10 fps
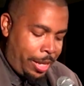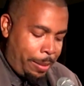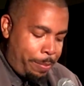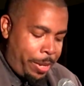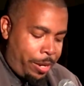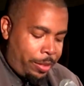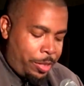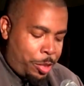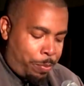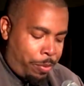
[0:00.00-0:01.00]
barely
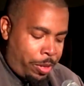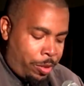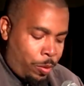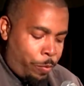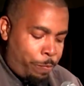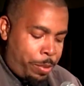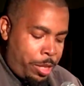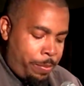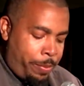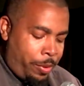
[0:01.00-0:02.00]
sprinkled with
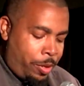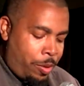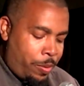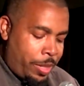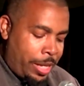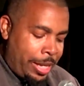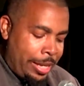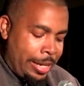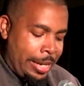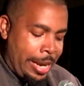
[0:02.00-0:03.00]
people going
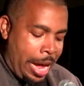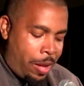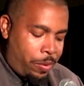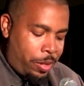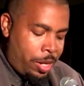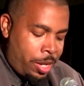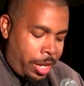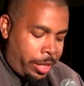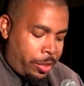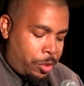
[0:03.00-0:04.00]
in and out
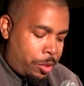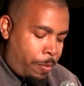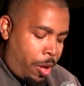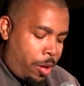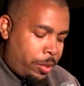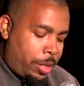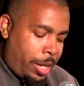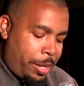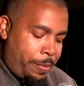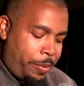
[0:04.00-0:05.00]
at the small
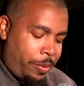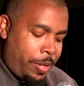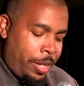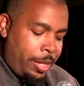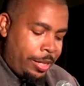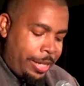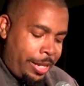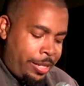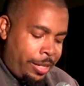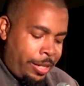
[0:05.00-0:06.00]
table
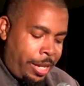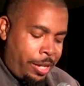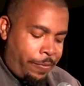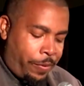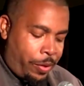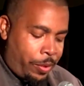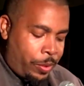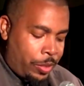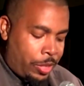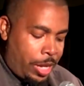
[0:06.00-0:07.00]
designated for her
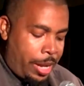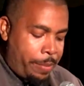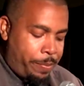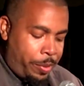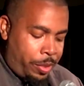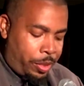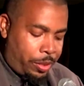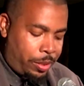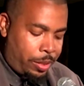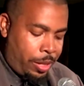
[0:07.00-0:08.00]
to sign
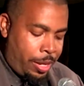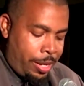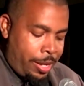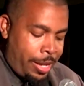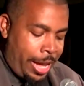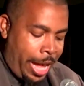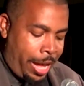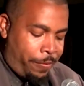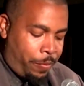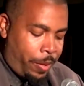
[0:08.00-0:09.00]
books,
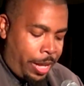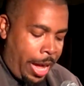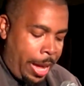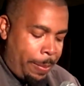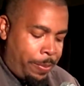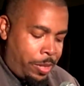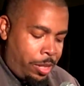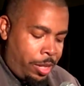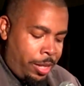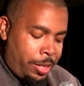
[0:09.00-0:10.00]
halfway happy
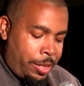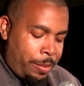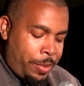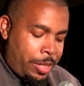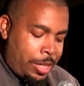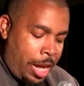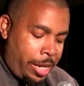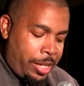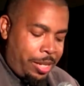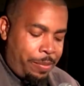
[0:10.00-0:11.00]
to be
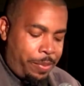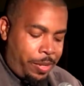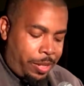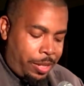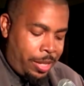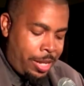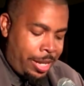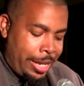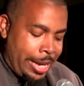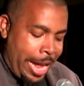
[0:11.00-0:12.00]
signing a book
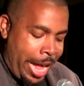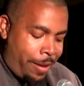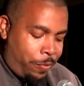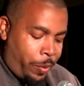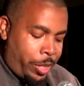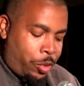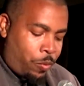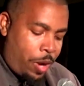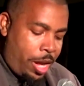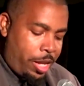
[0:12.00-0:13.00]
and halfway
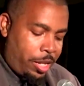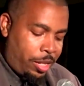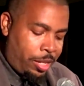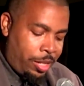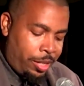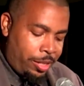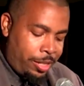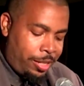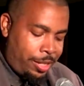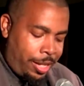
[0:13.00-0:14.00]
crying, she
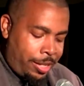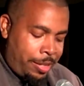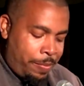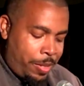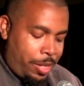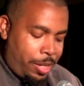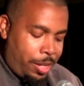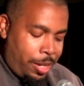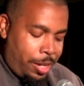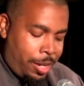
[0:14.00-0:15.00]
said to me,
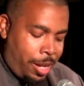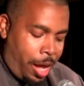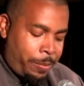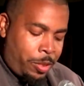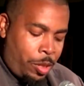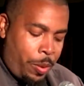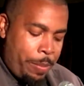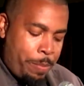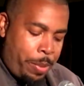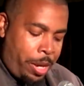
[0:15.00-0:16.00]
I'm so
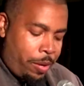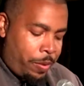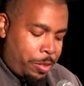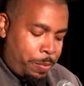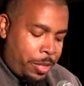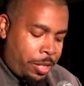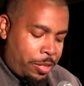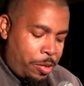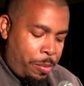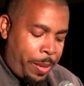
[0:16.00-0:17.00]
embarrassed because
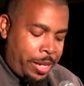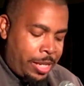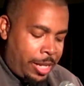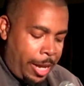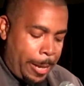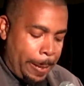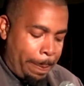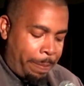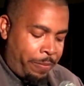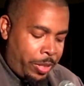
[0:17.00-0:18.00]
nobody came
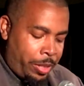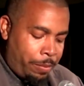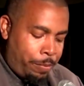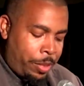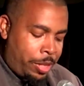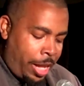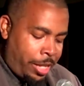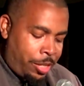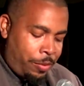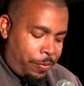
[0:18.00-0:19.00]
but
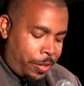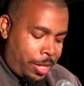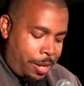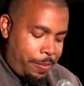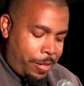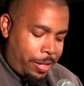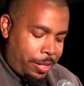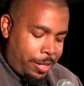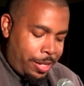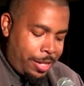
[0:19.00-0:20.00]
thank you for coming.
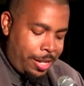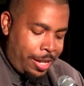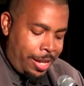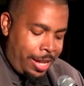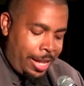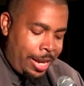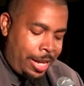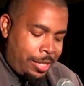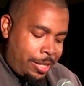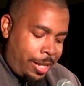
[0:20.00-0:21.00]
And I
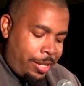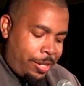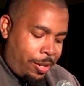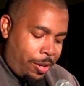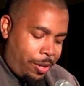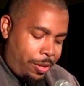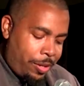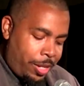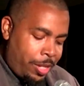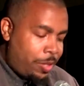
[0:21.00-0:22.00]
said to her
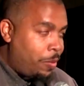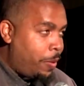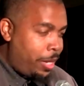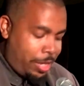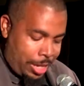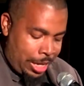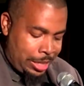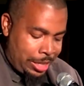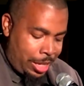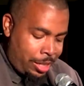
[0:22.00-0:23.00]
in the way that I
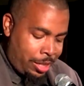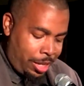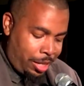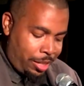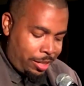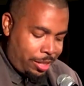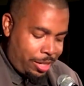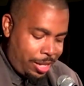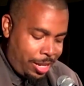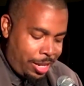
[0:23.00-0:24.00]
say things,
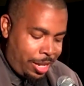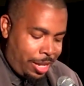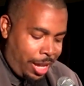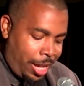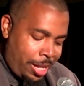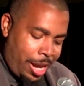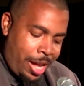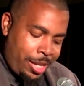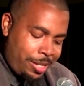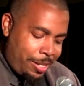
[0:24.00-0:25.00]
Ain't
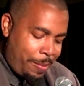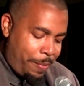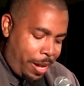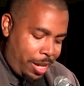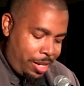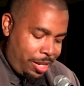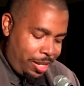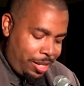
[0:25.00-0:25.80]
I somebody?